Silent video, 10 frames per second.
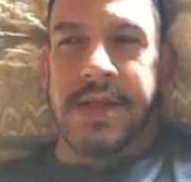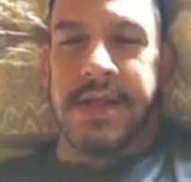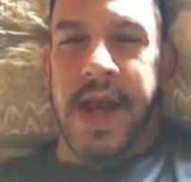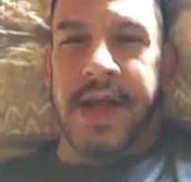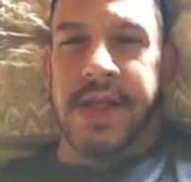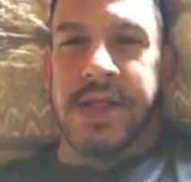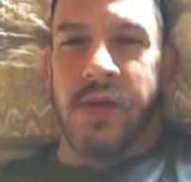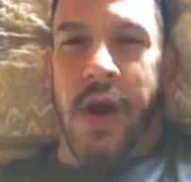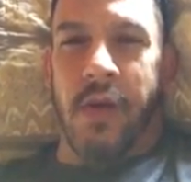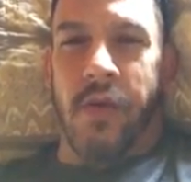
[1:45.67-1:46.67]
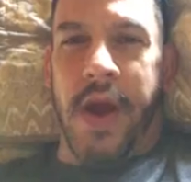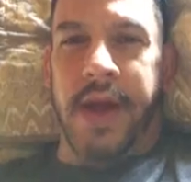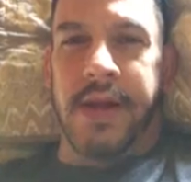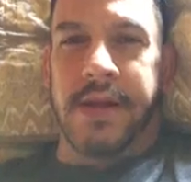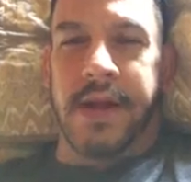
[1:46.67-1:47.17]
standing to our
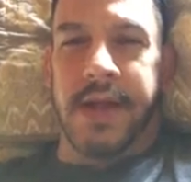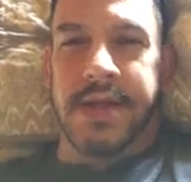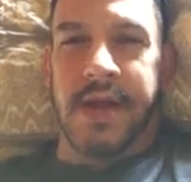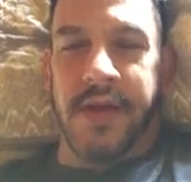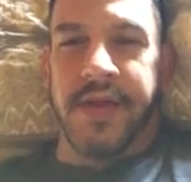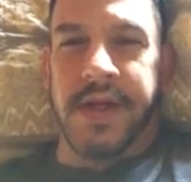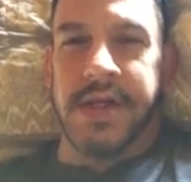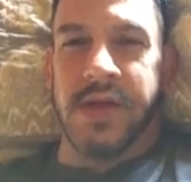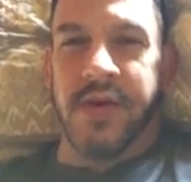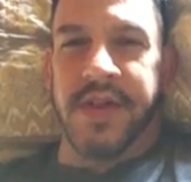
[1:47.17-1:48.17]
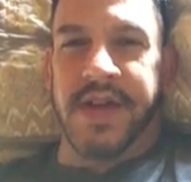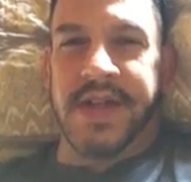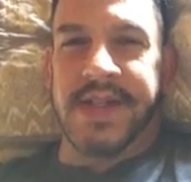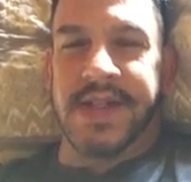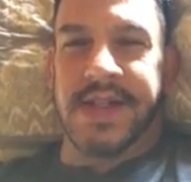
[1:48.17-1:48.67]
right that has nothing to do with
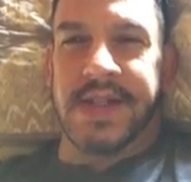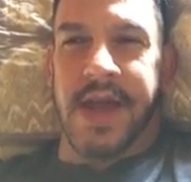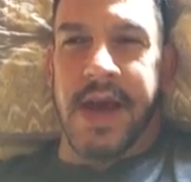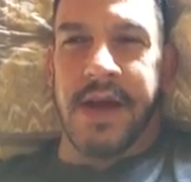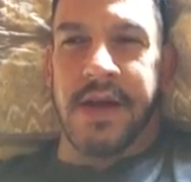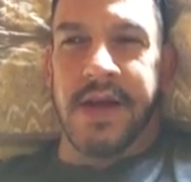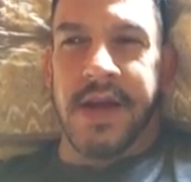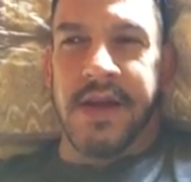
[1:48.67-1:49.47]
us, this kind of